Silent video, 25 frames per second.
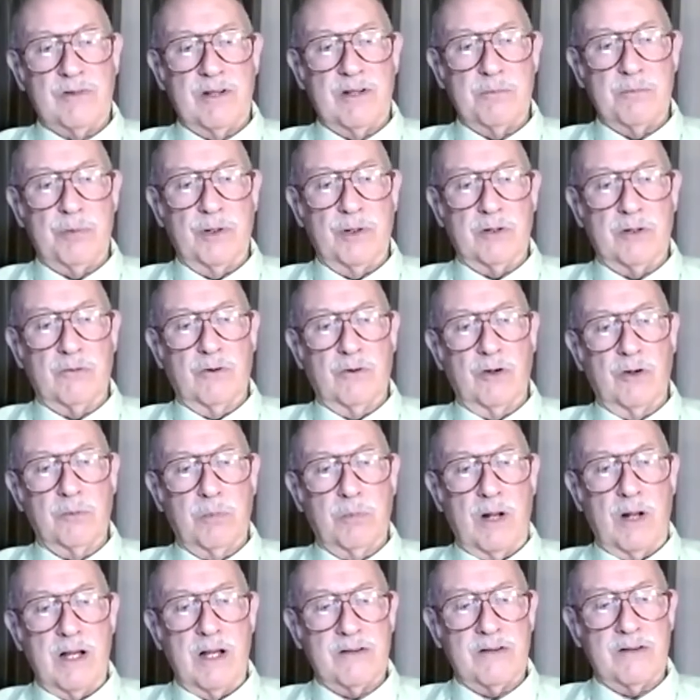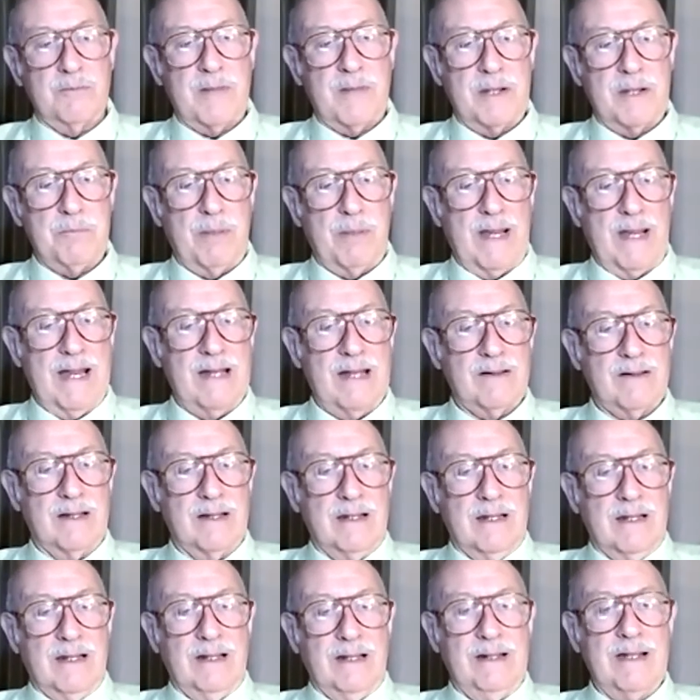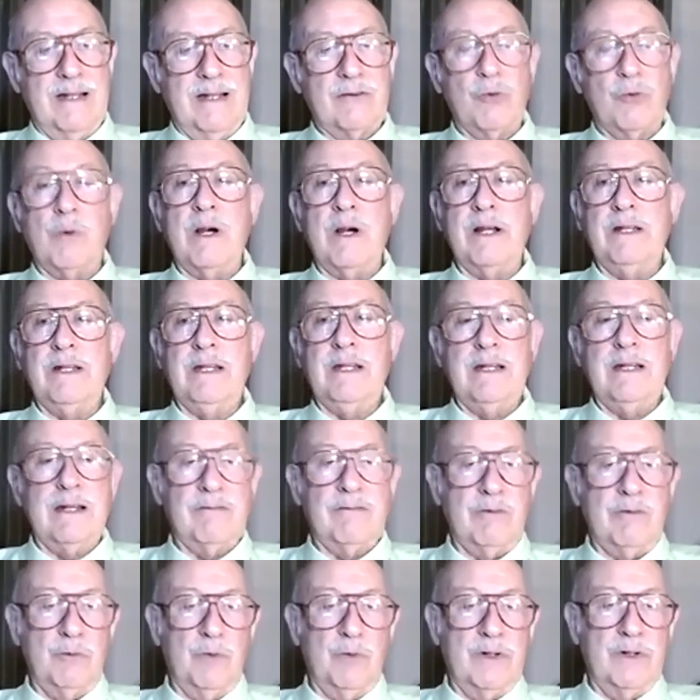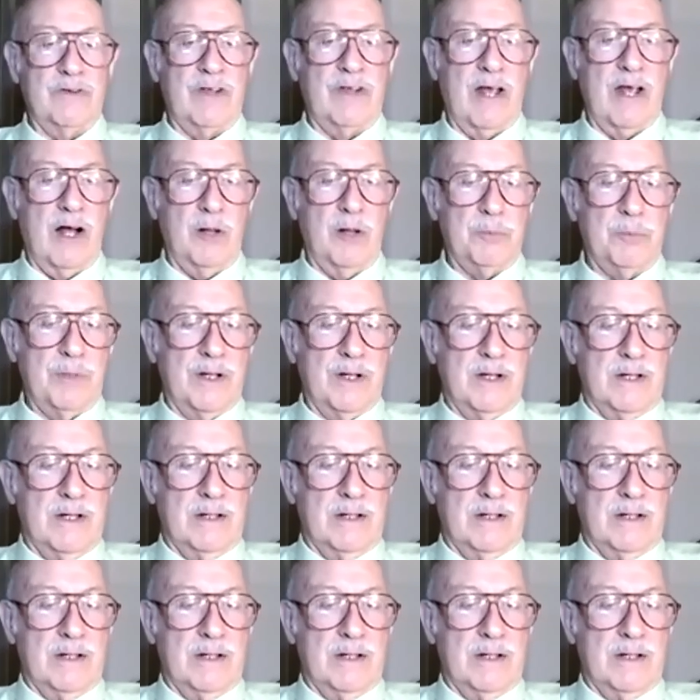have put roadblocks in my path, and that's why I need everyone's help.